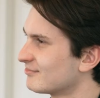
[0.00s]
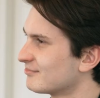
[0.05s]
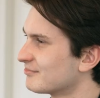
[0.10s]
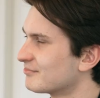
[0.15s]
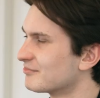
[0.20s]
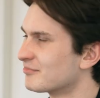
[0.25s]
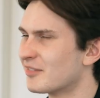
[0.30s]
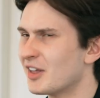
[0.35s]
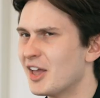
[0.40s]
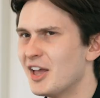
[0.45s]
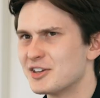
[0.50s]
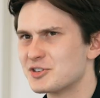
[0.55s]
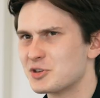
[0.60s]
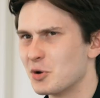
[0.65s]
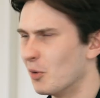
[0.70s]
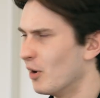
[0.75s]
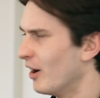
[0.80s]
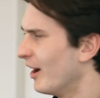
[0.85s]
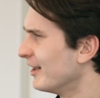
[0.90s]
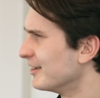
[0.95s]
Mm-hmm.
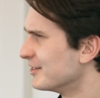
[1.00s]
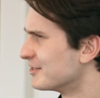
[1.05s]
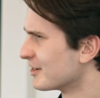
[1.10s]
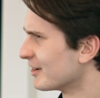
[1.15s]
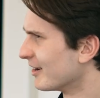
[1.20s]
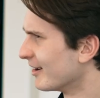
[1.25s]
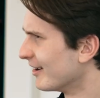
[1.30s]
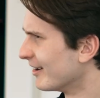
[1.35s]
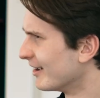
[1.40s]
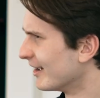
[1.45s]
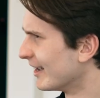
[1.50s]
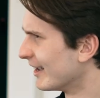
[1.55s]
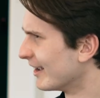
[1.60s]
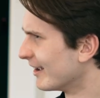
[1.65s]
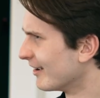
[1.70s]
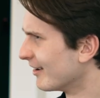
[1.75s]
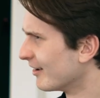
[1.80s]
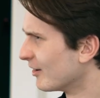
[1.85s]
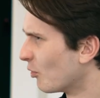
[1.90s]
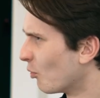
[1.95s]
So, and
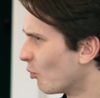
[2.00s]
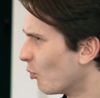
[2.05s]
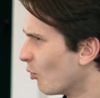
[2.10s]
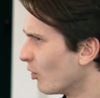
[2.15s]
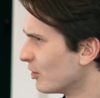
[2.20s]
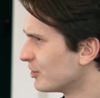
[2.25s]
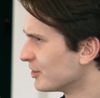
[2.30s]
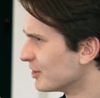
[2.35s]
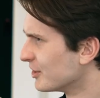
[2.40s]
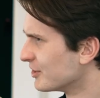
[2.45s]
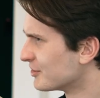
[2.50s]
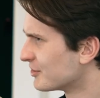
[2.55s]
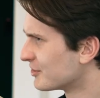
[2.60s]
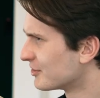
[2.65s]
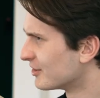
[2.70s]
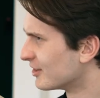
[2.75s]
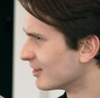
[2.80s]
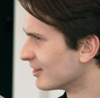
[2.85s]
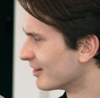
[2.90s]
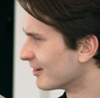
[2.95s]
what is
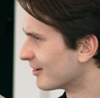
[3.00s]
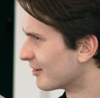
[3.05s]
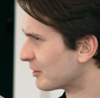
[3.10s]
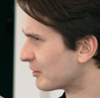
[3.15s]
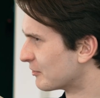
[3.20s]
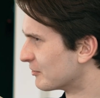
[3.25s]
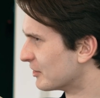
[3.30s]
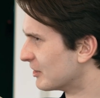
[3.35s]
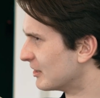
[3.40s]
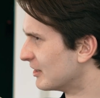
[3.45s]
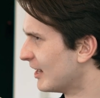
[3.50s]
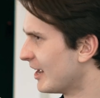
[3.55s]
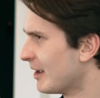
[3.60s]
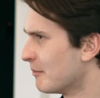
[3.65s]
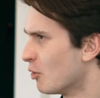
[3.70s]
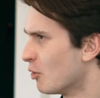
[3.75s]
the kind of the name